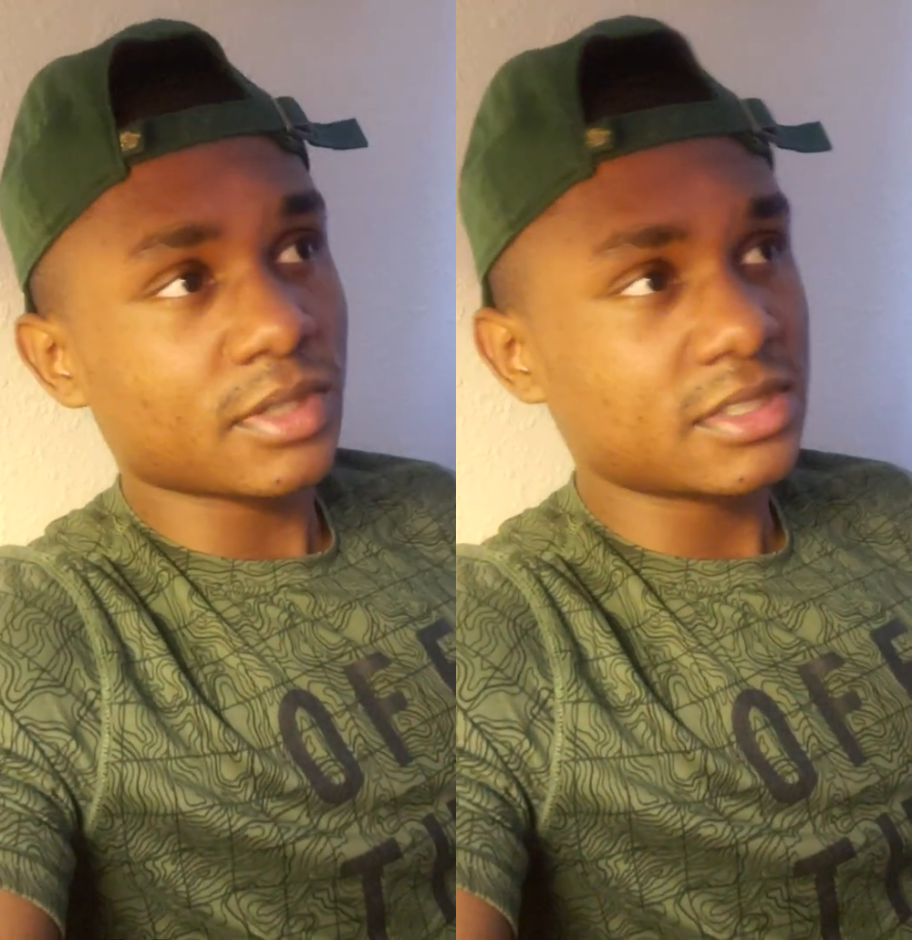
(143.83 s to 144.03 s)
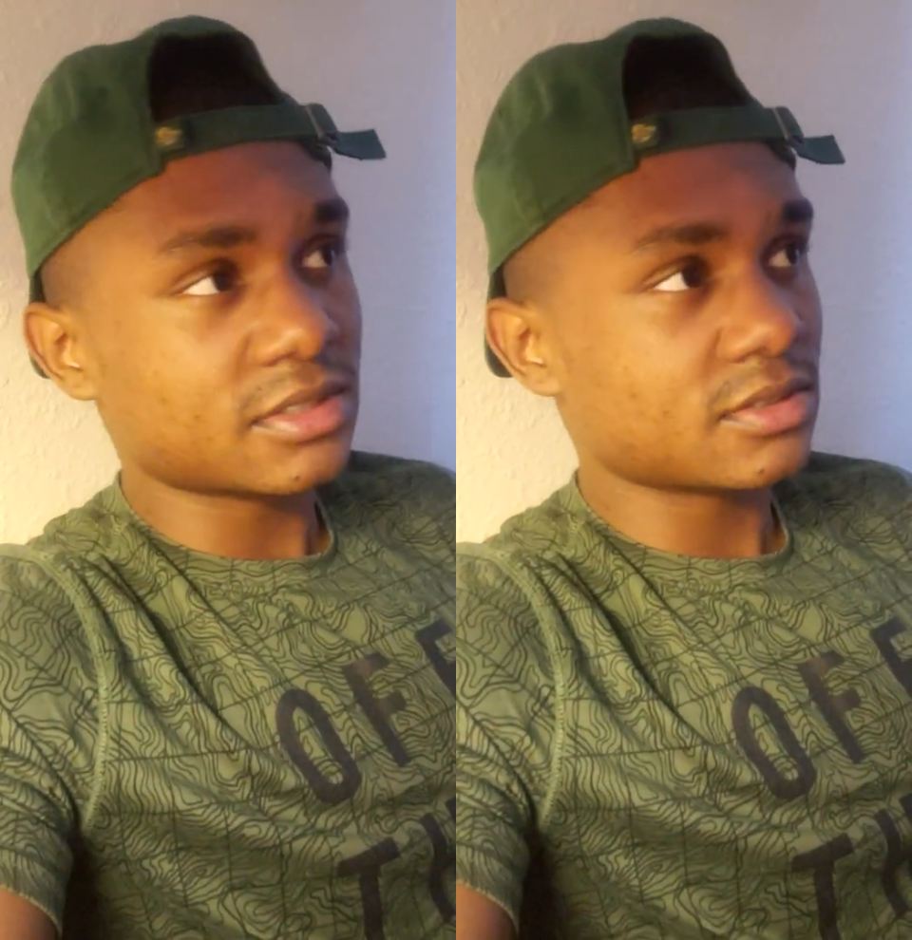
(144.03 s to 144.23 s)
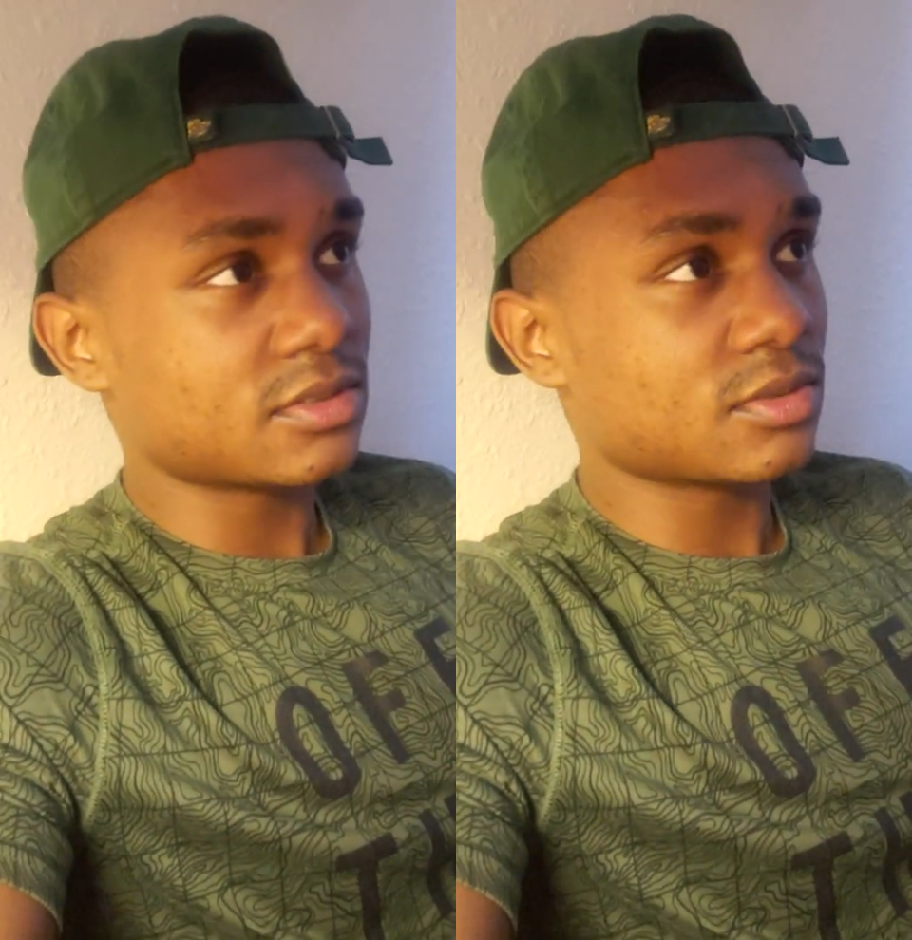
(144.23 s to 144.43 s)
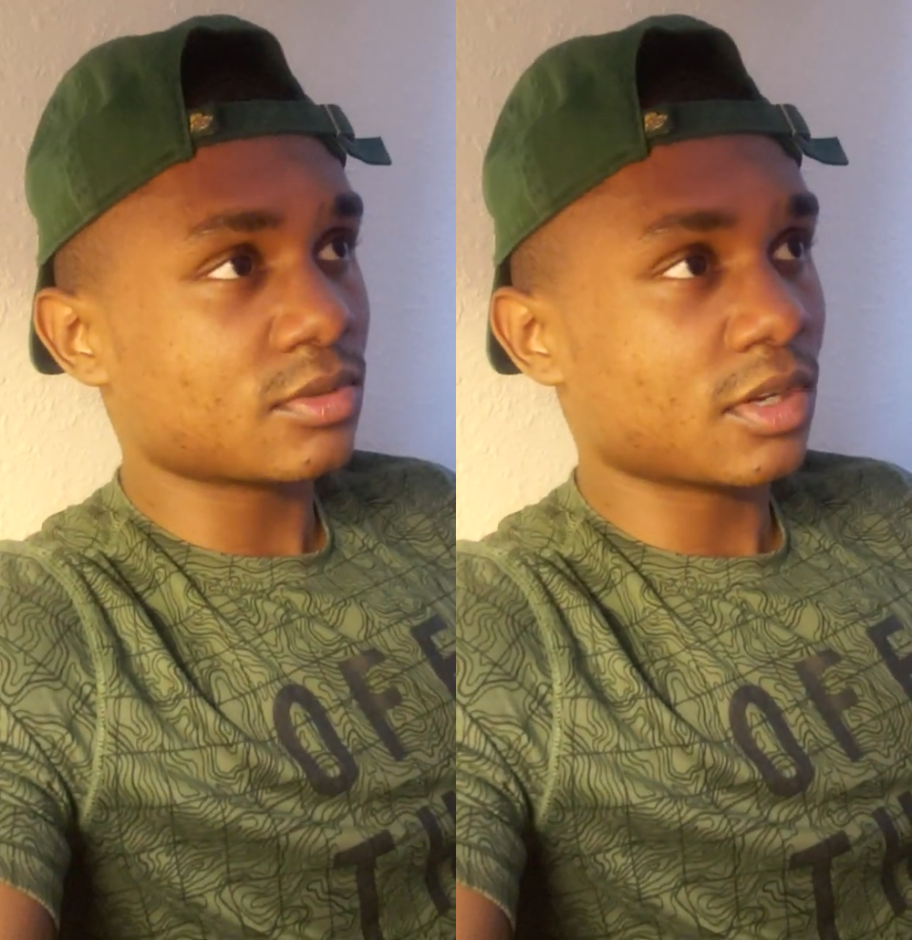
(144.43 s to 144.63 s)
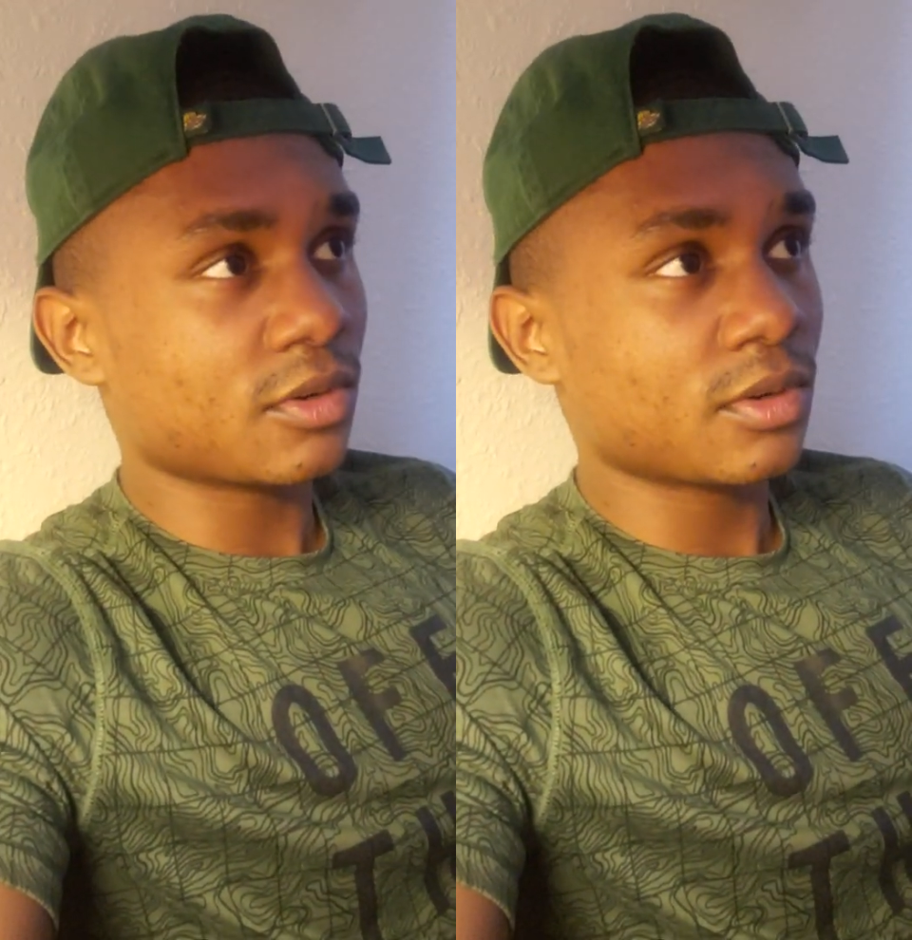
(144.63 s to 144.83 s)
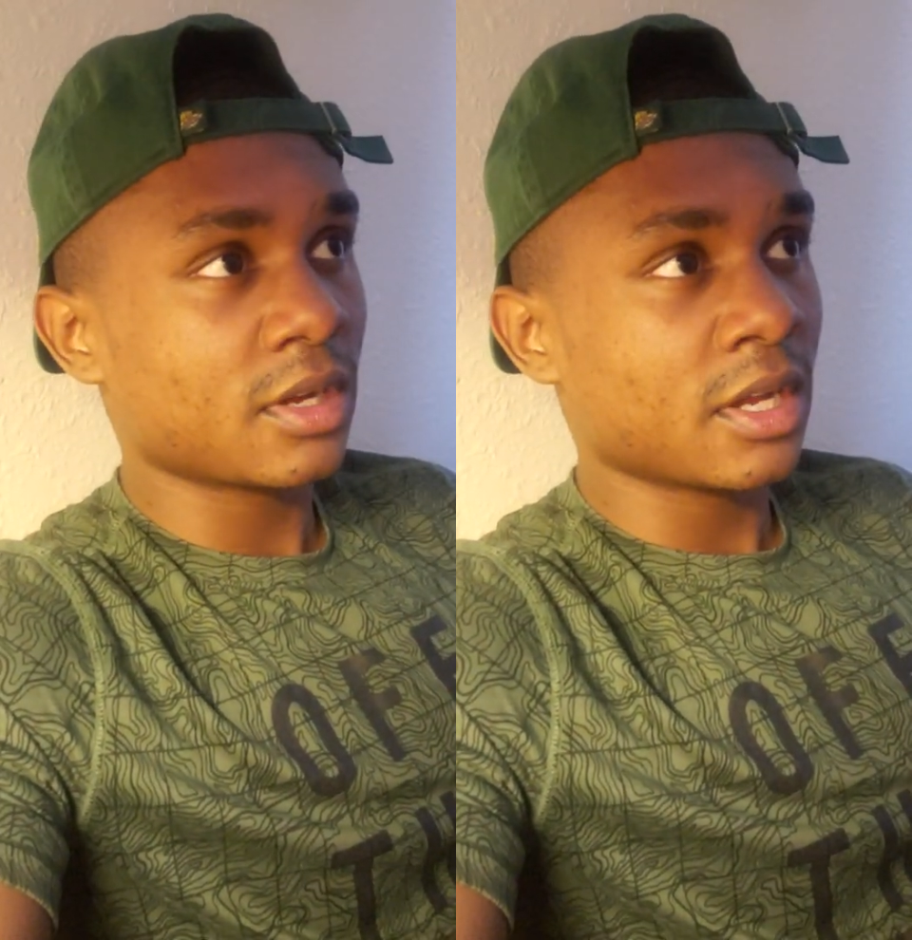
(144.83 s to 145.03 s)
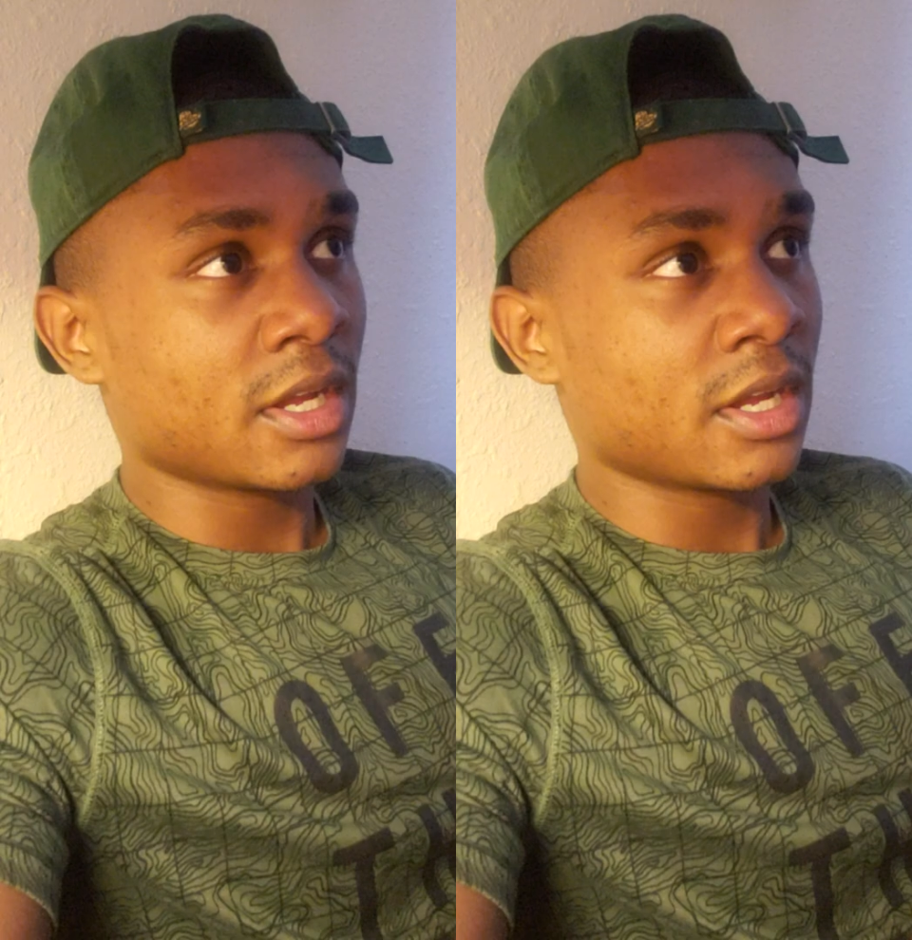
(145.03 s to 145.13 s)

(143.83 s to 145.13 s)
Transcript: reasons, you know.